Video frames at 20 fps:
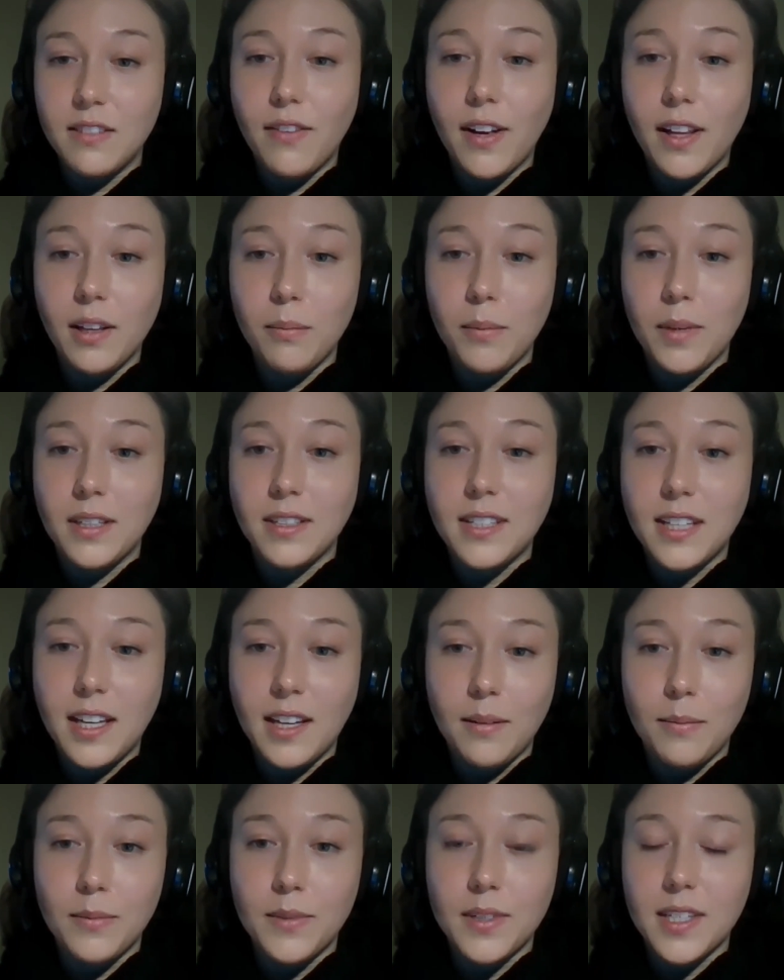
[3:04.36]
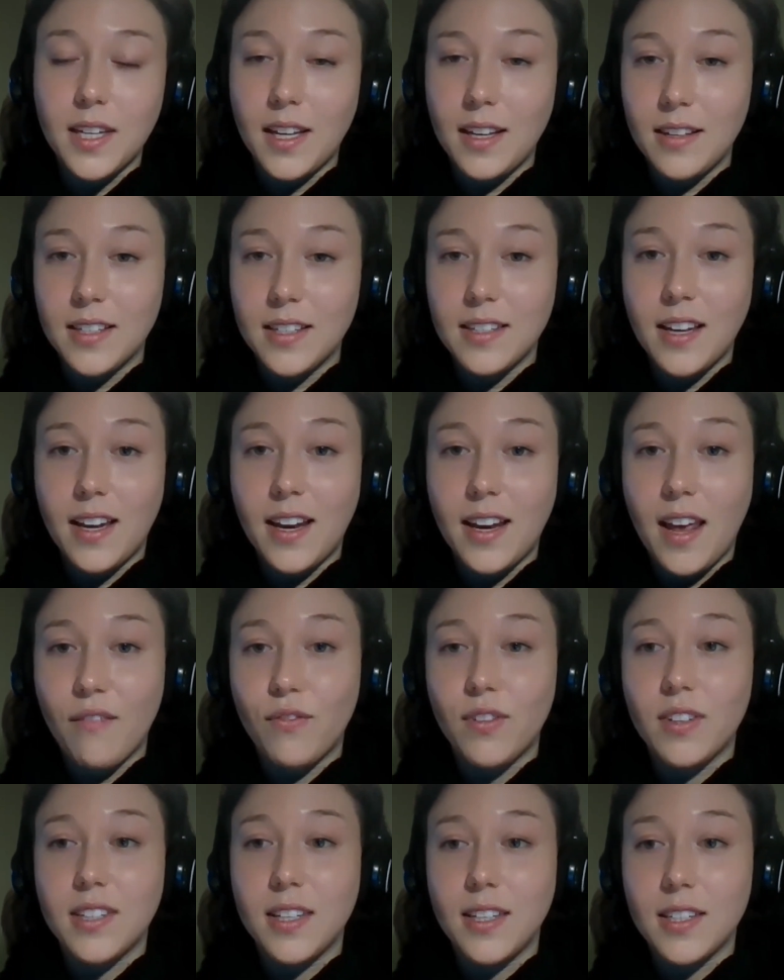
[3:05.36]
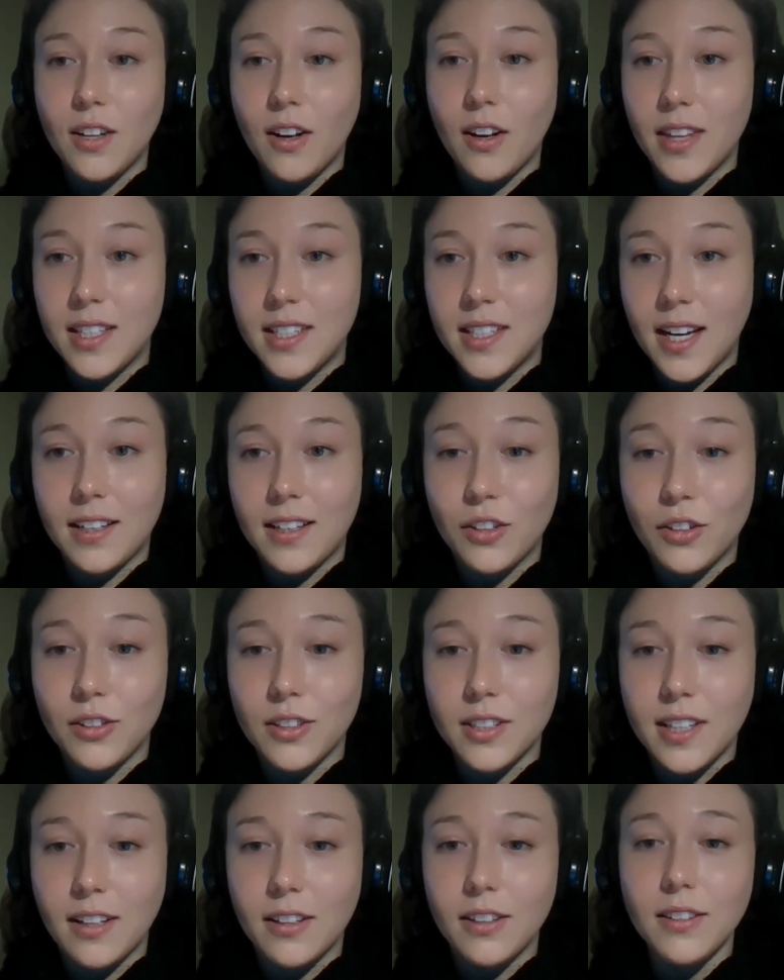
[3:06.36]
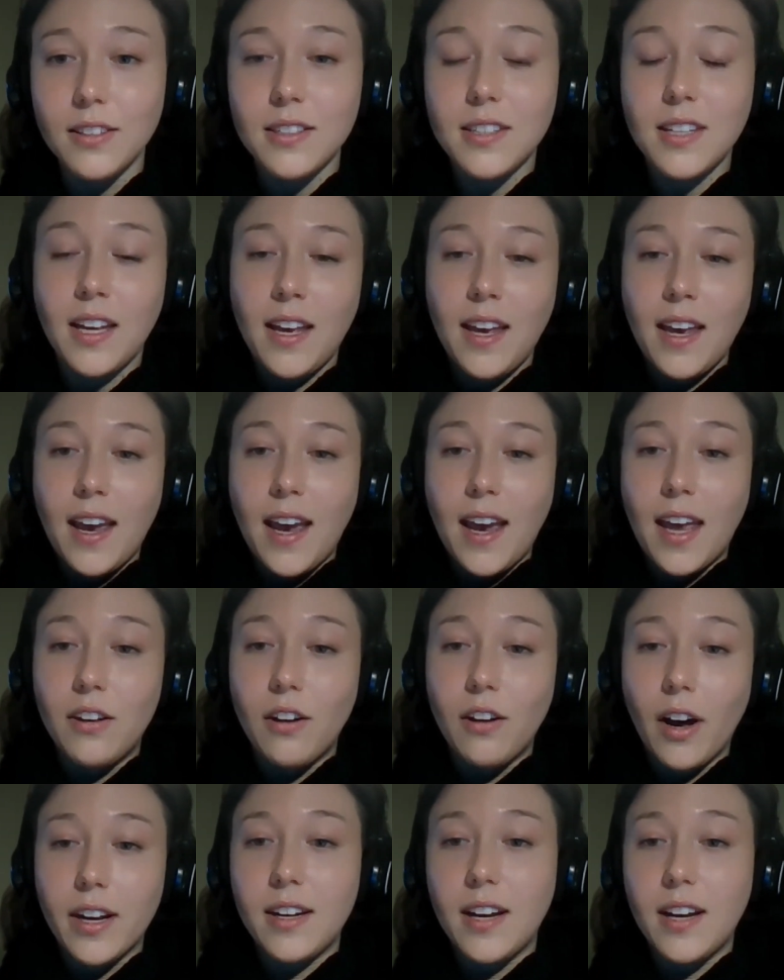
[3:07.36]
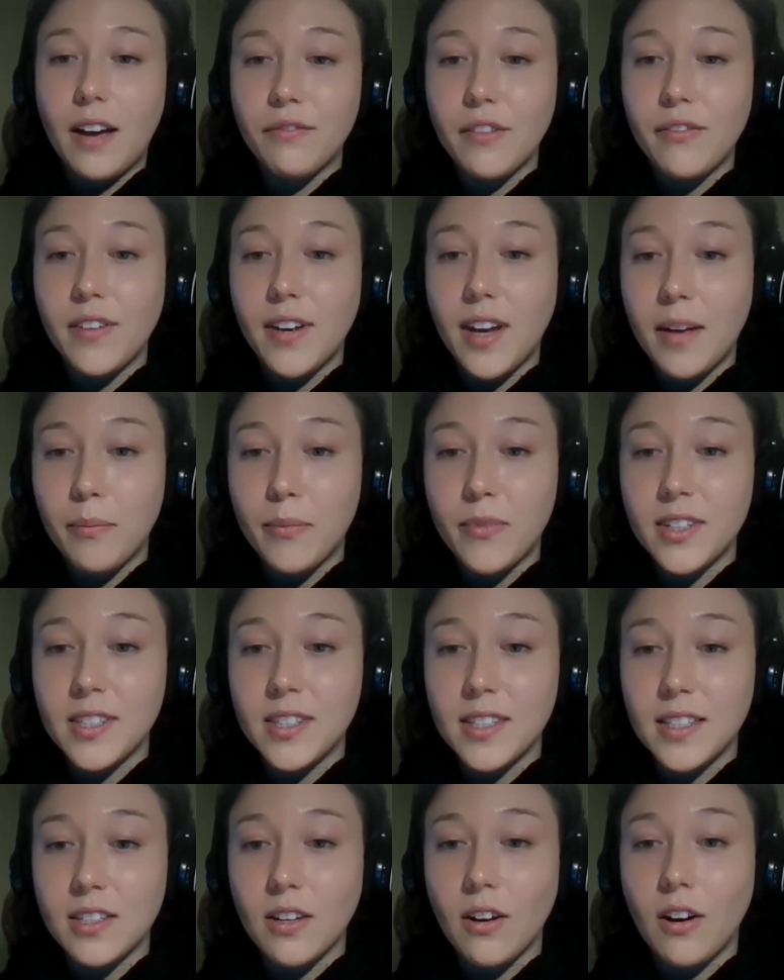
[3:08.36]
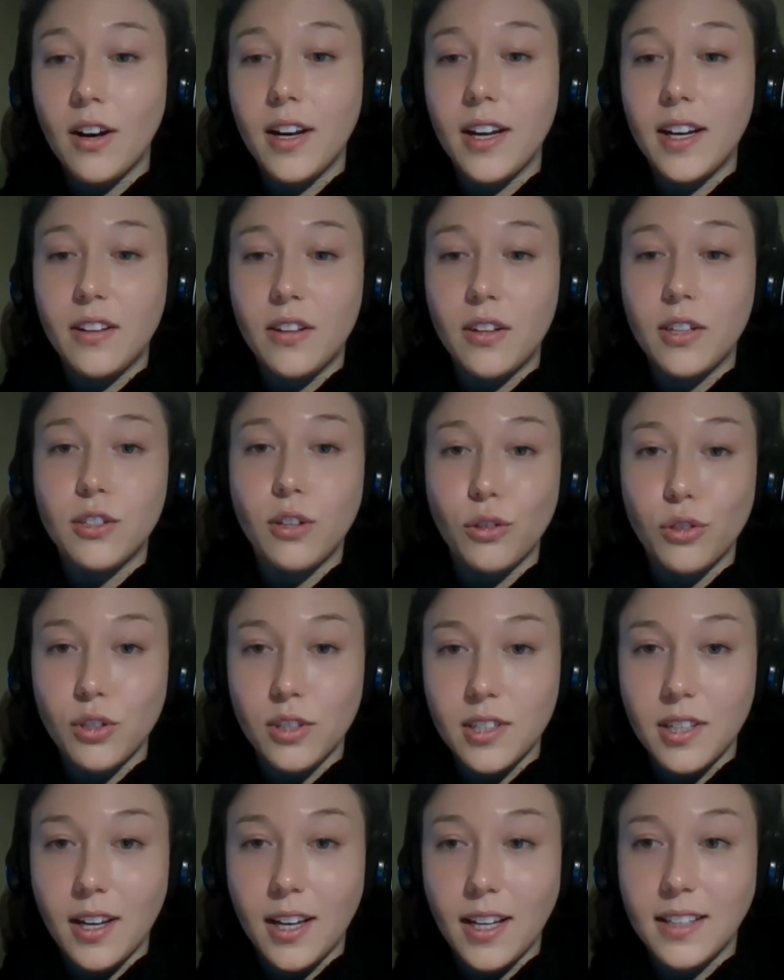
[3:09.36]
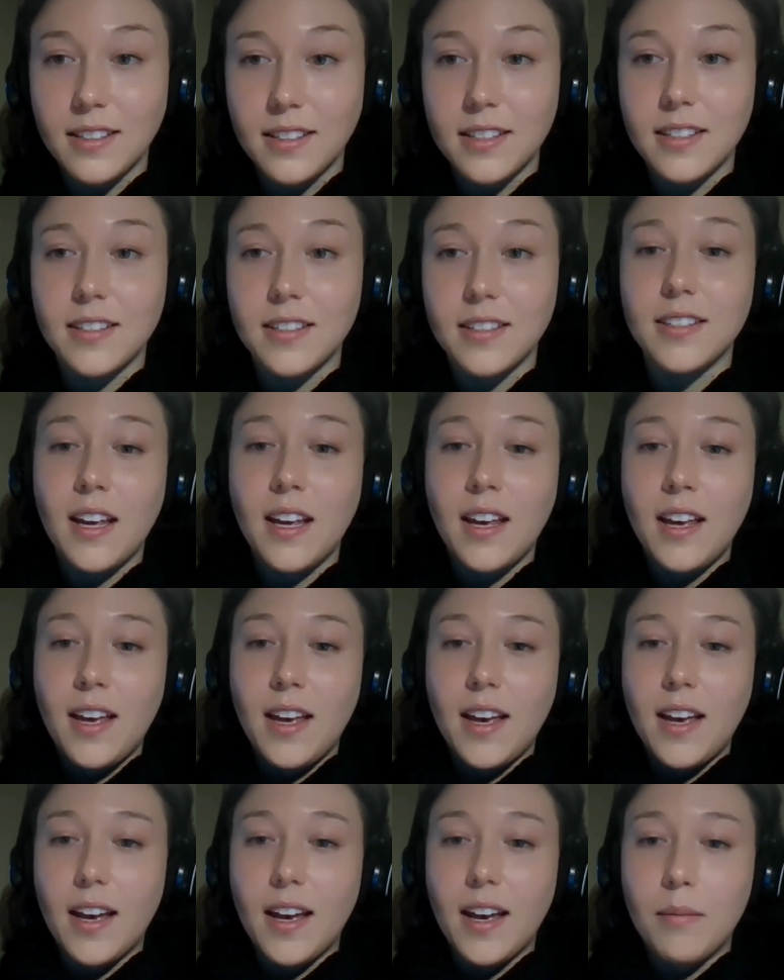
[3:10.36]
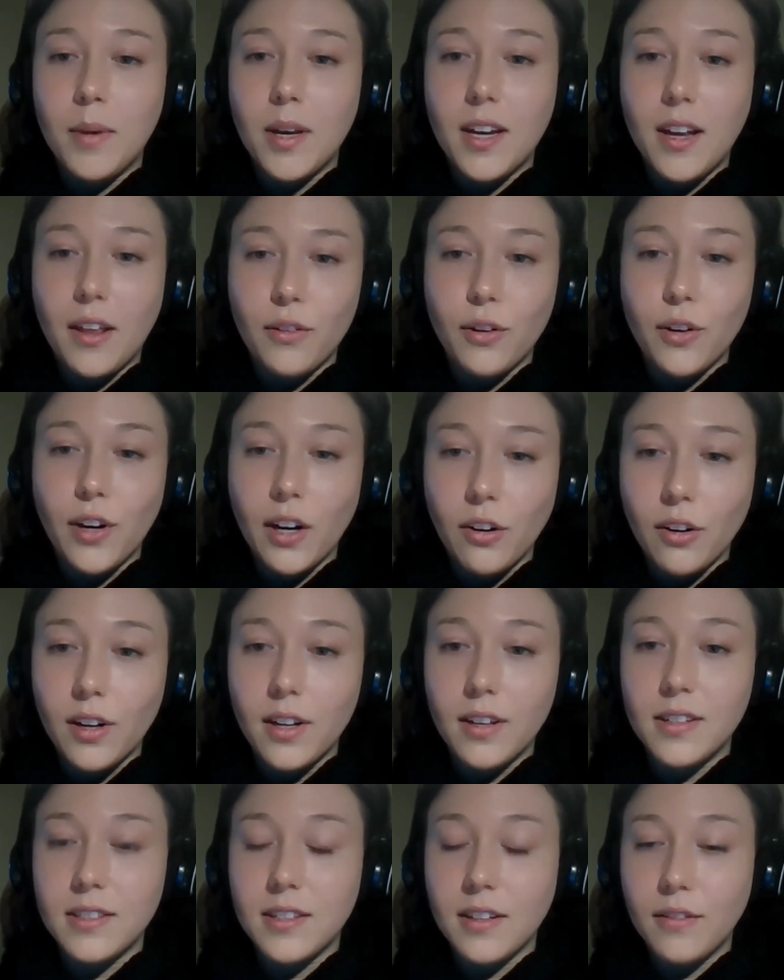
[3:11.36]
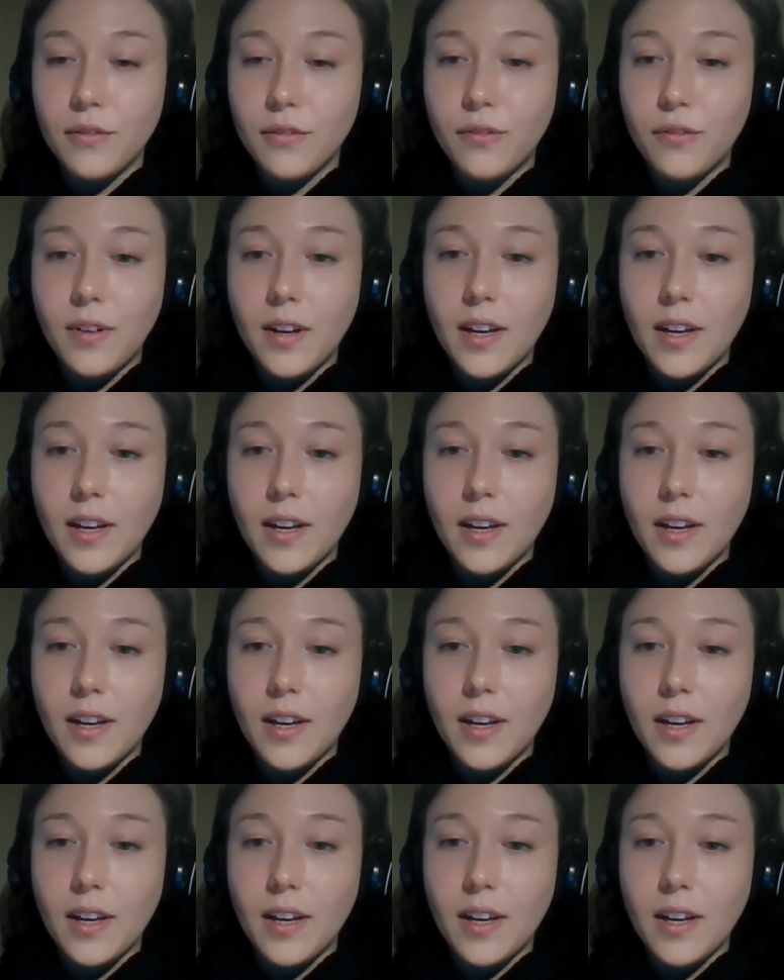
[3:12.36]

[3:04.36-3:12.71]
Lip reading: development teams is an emphasis on the technical skills and not enough of an emphasis on the social sciences and other areas of